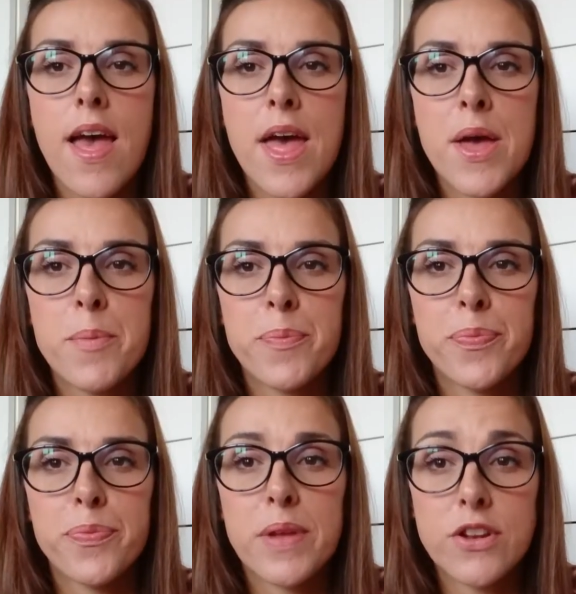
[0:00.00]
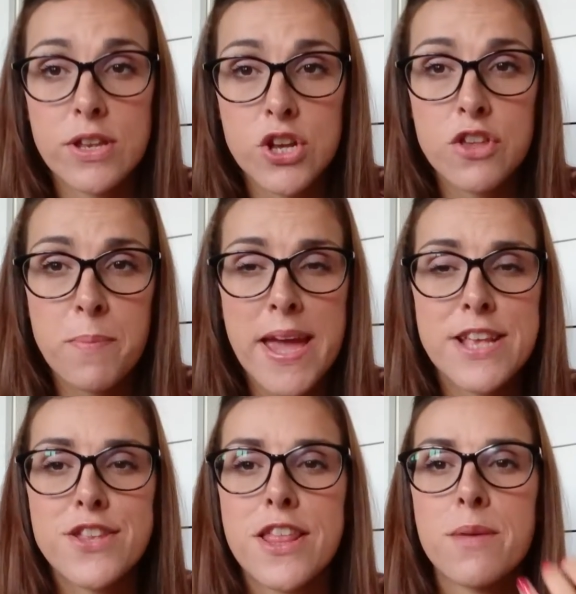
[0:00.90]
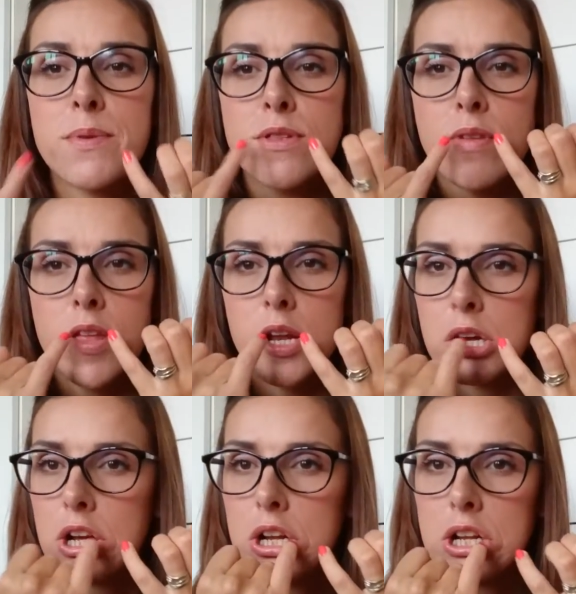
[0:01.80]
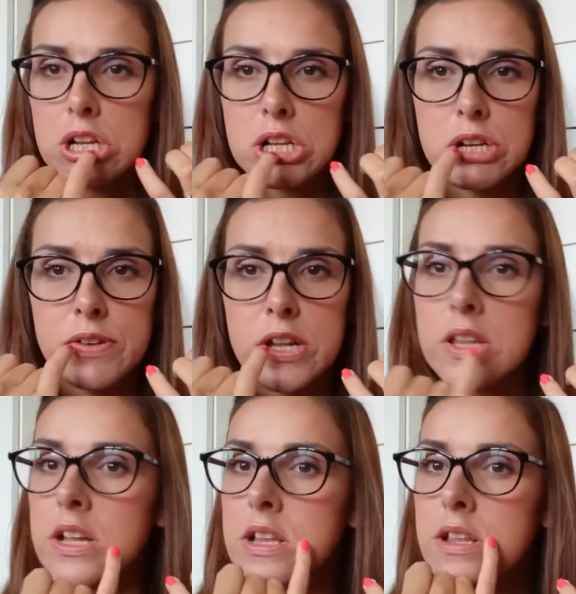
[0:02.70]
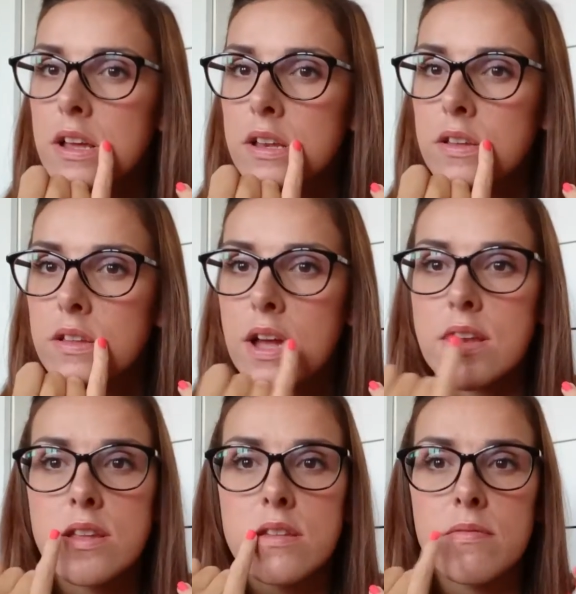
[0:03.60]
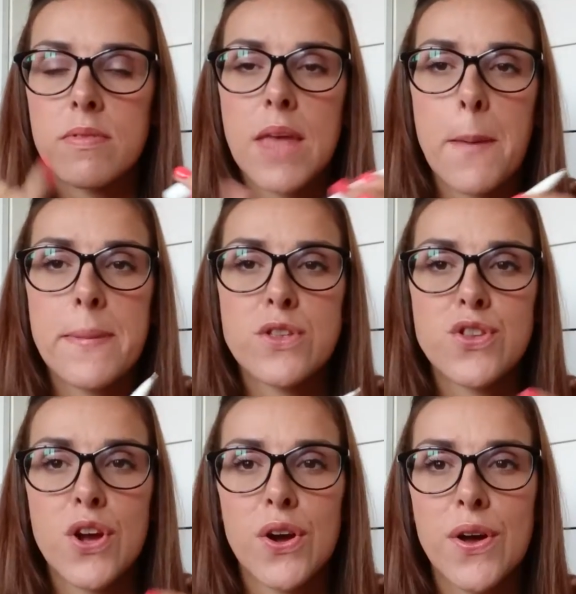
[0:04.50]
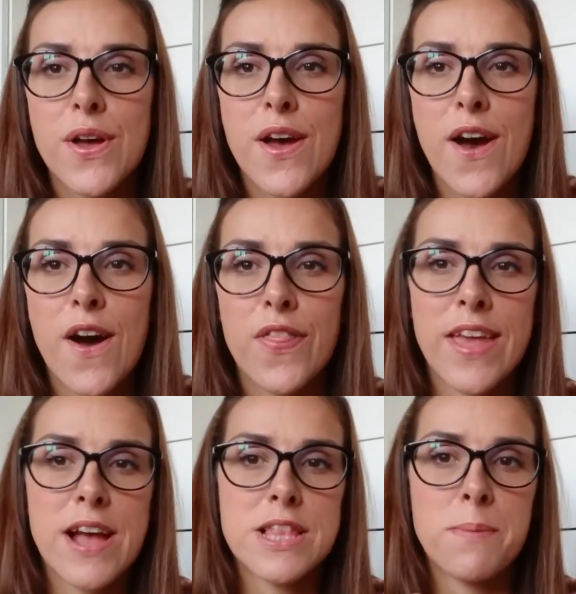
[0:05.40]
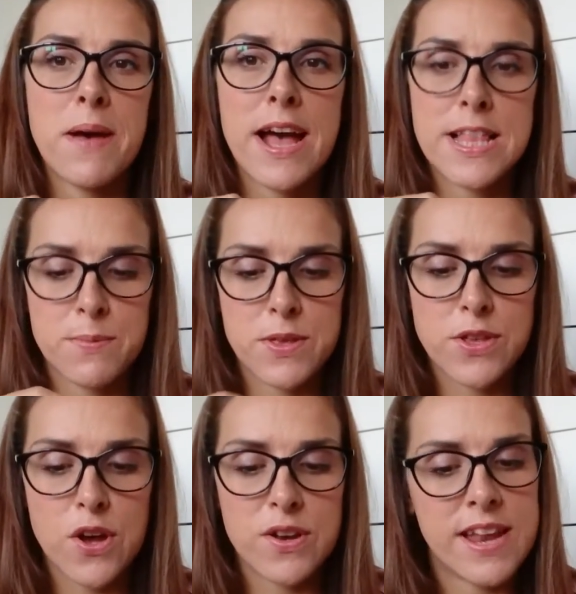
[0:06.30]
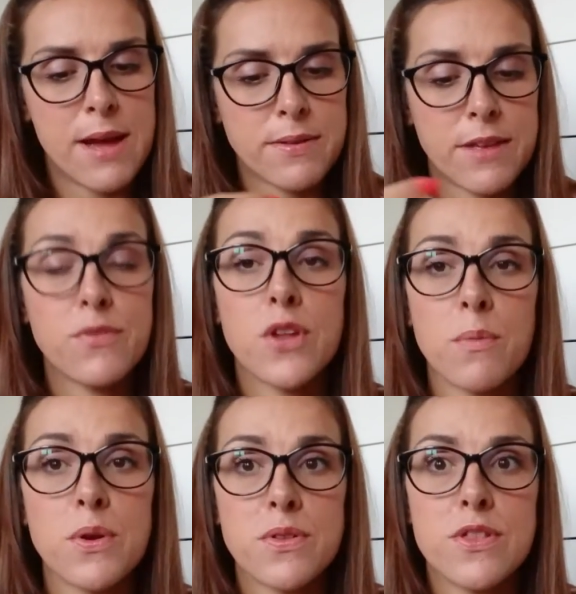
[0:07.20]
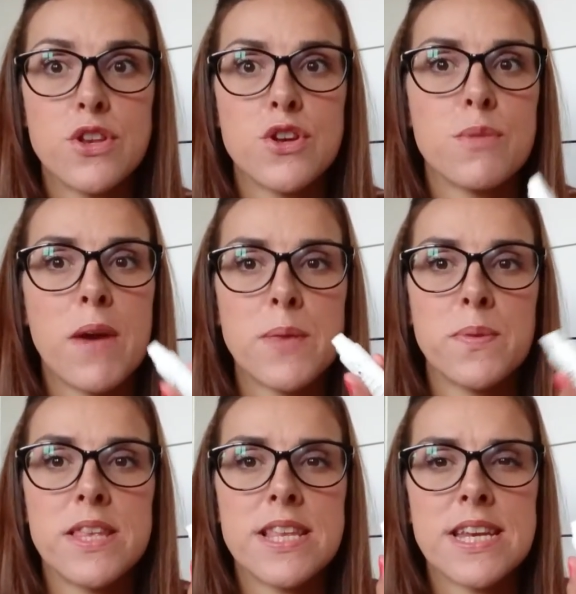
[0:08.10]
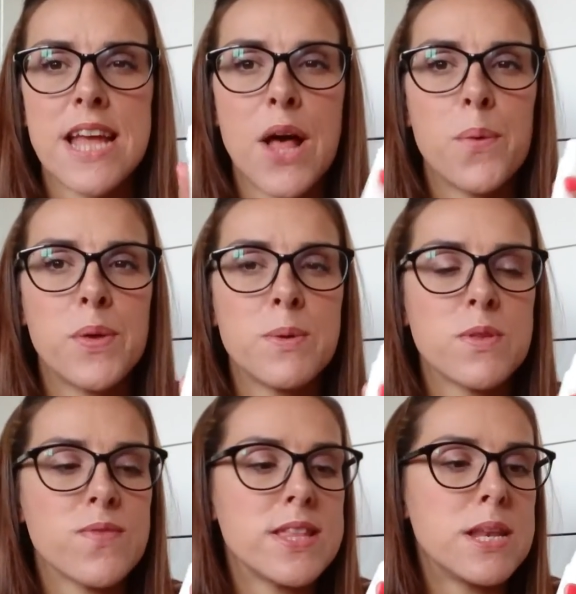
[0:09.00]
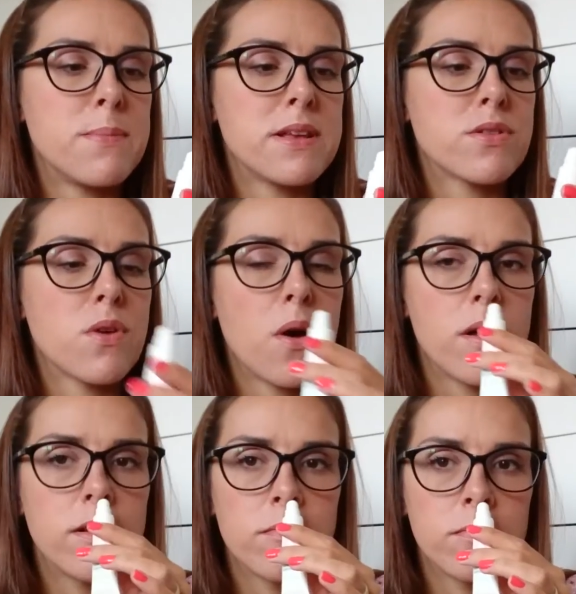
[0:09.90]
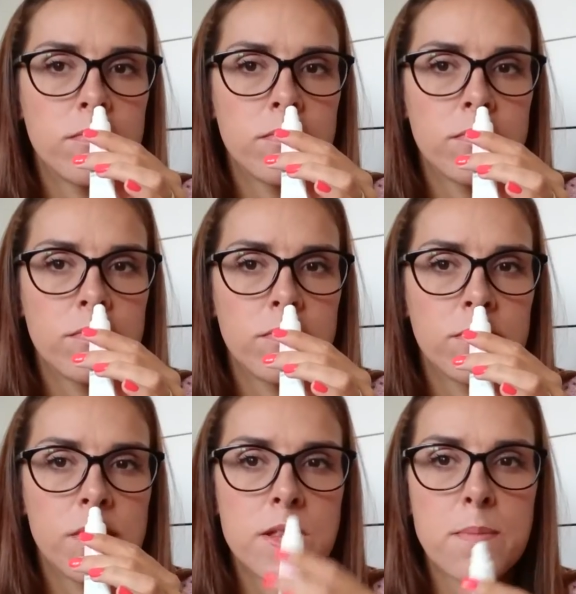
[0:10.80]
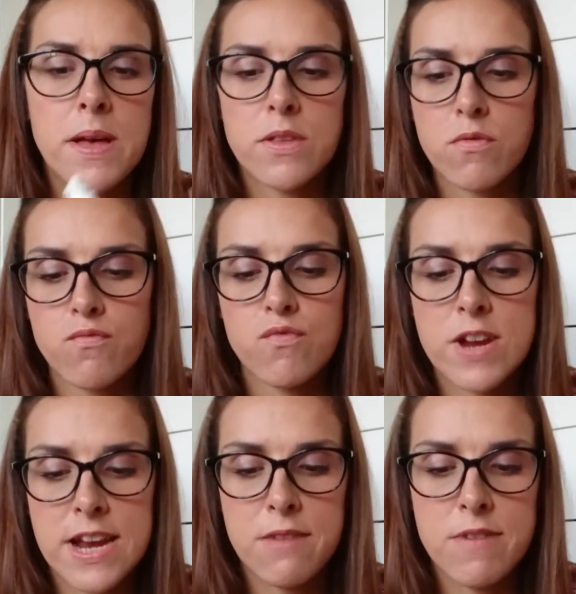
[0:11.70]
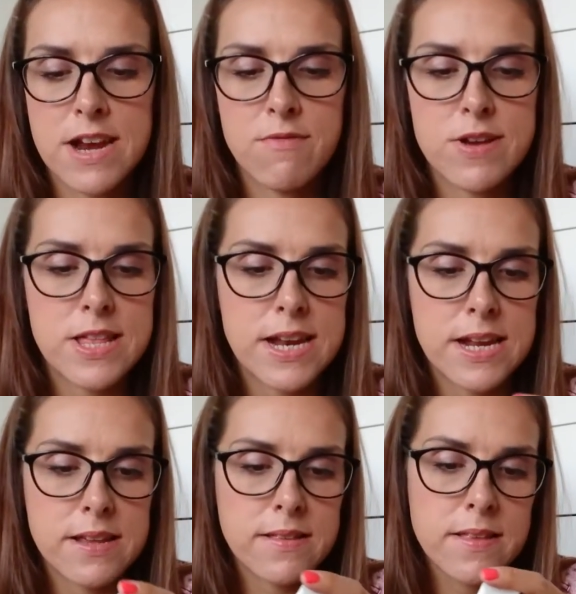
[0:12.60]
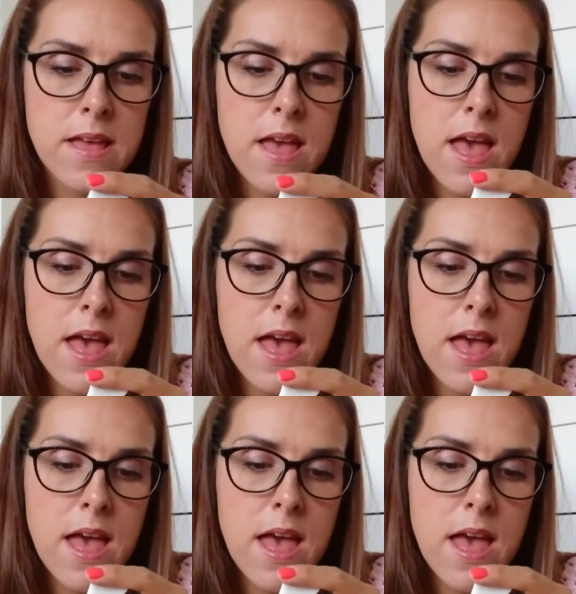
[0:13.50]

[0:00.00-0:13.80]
um, toothpaste, so they've been swelling up a lot, sort of along the inside, and they've started to get a bit sore on the outer parts, but it's gone now because I've stopped using the toothpaste. But this did help when they was feeling a bit sore. It smells really, really, really nice.